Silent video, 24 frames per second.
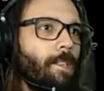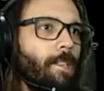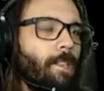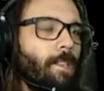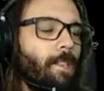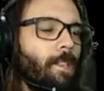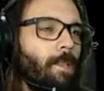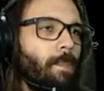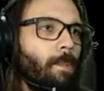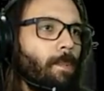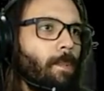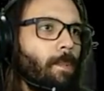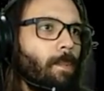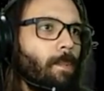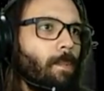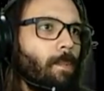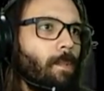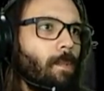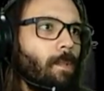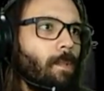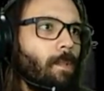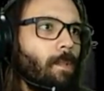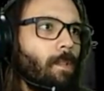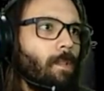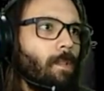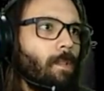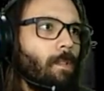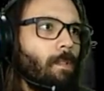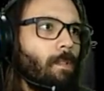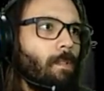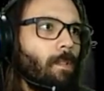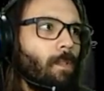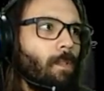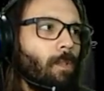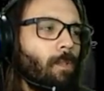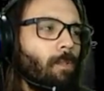I mean,
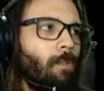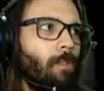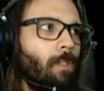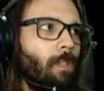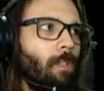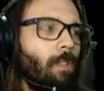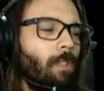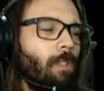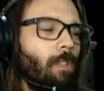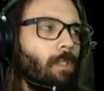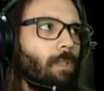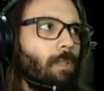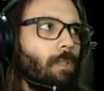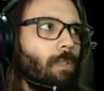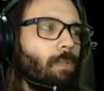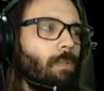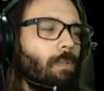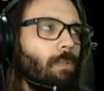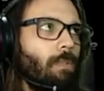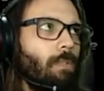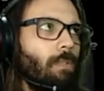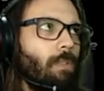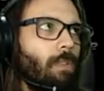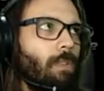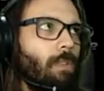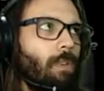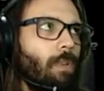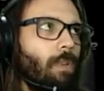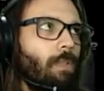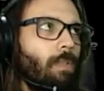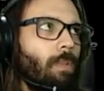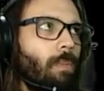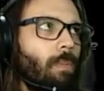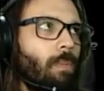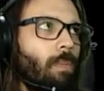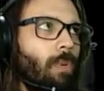those things
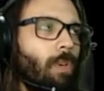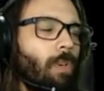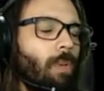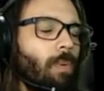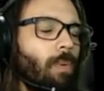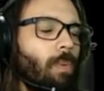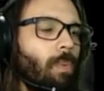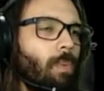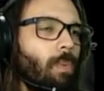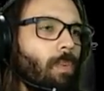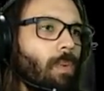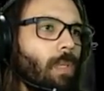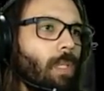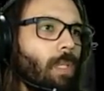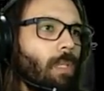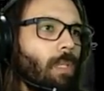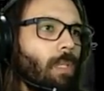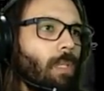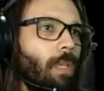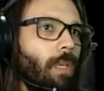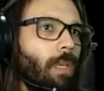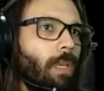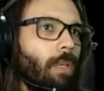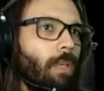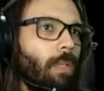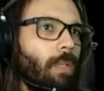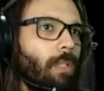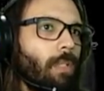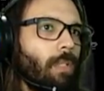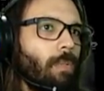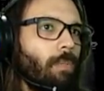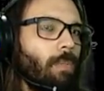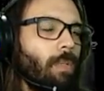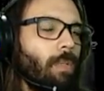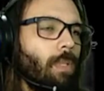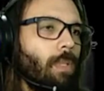cover more than one character,
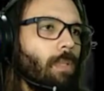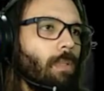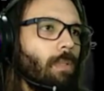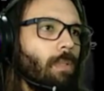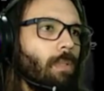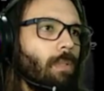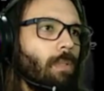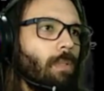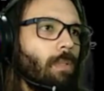but